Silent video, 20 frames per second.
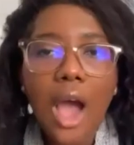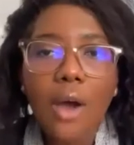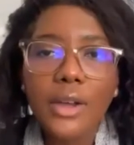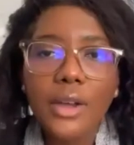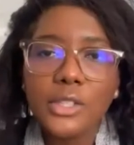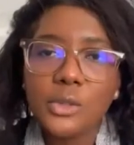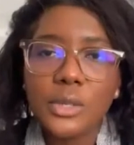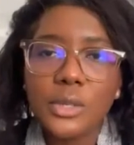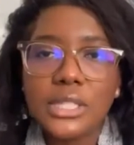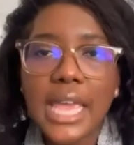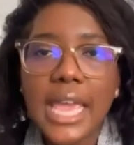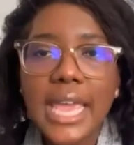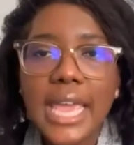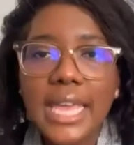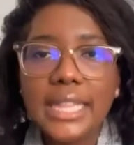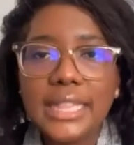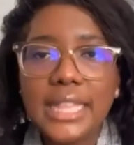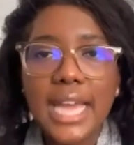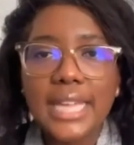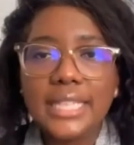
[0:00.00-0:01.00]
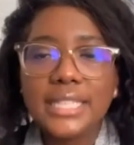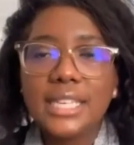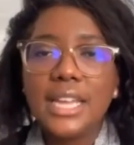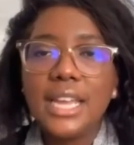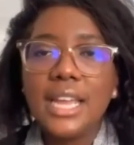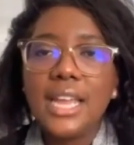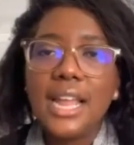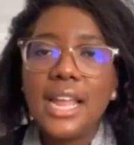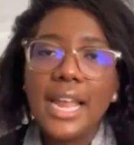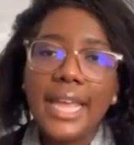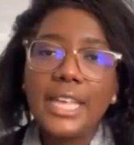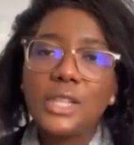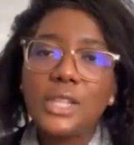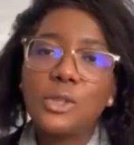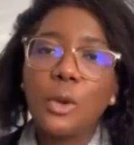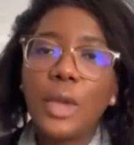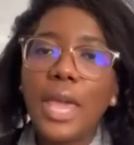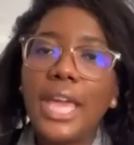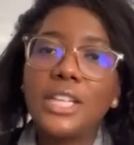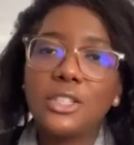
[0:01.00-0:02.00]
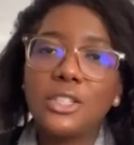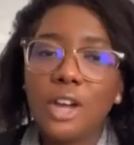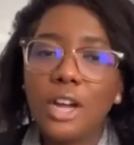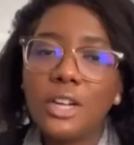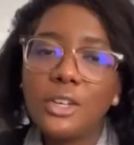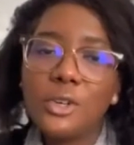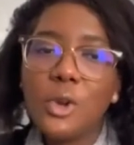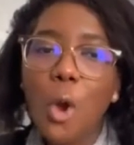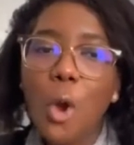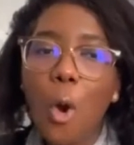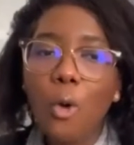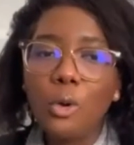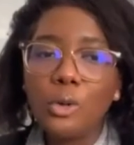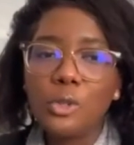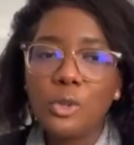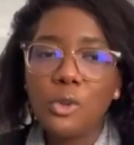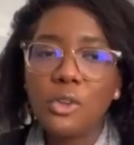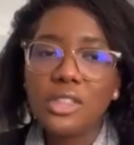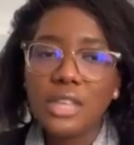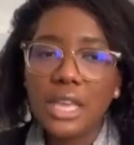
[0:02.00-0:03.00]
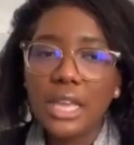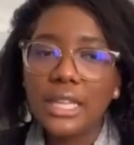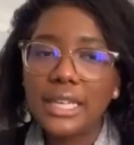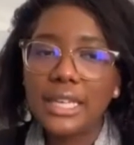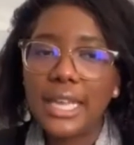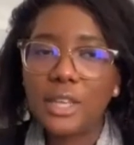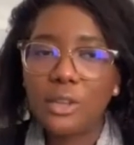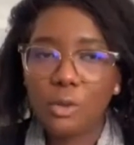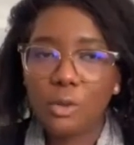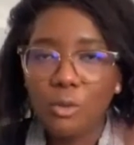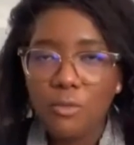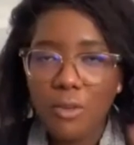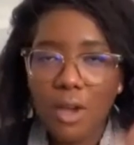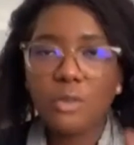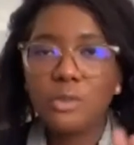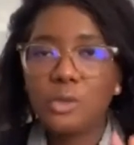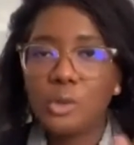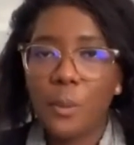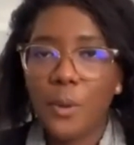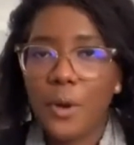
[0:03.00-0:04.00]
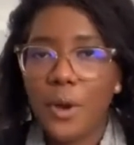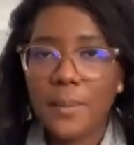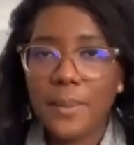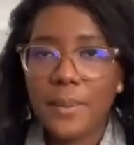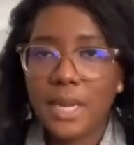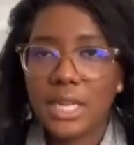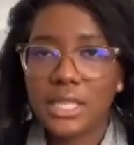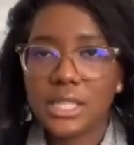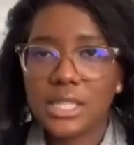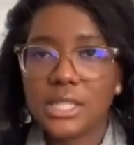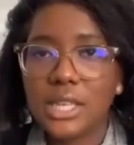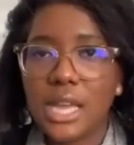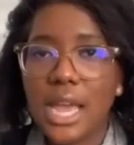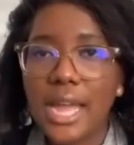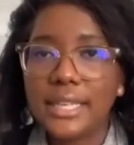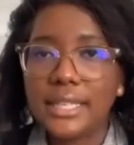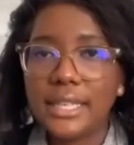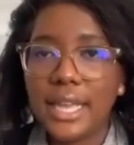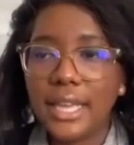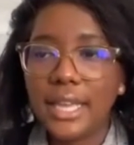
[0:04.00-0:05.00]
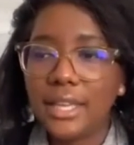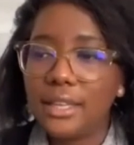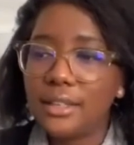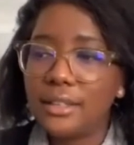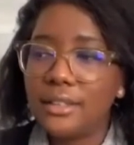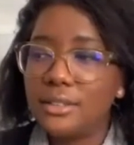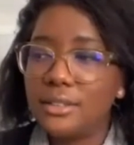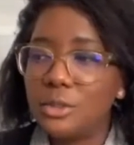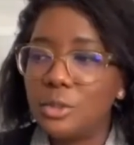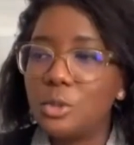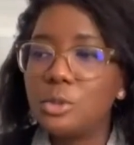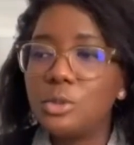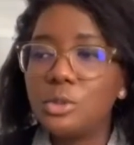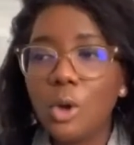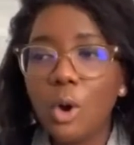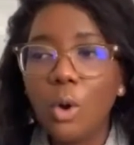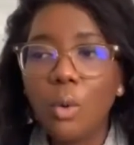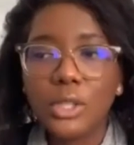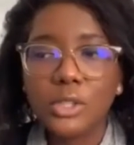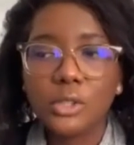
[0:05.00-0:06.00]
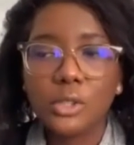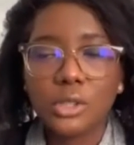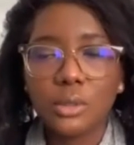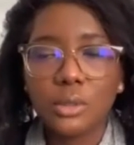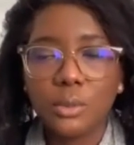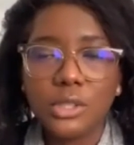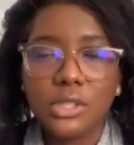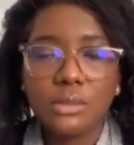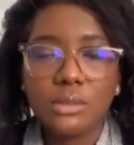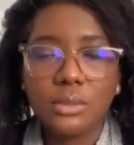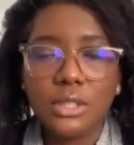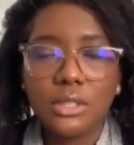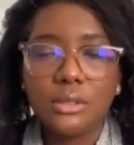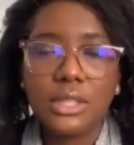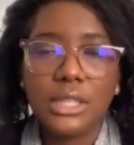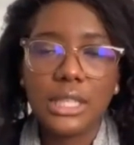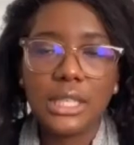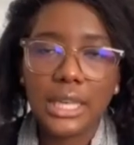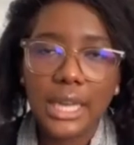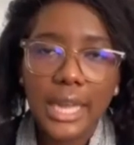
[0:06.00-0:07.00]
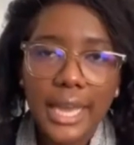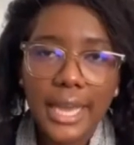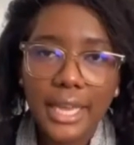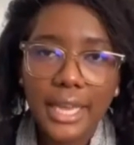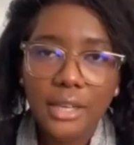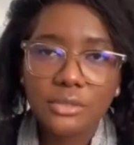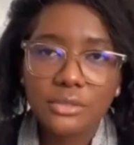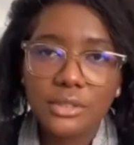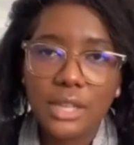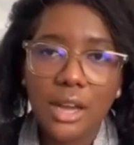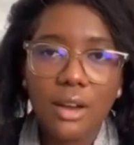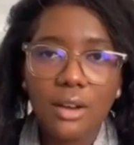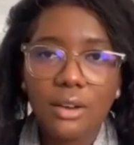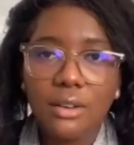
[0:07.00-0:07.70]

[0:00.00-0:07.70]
as you were saying, that like it's okay to not know, do you think like you found your purpose and like you know what you're supposed to be doing in life now?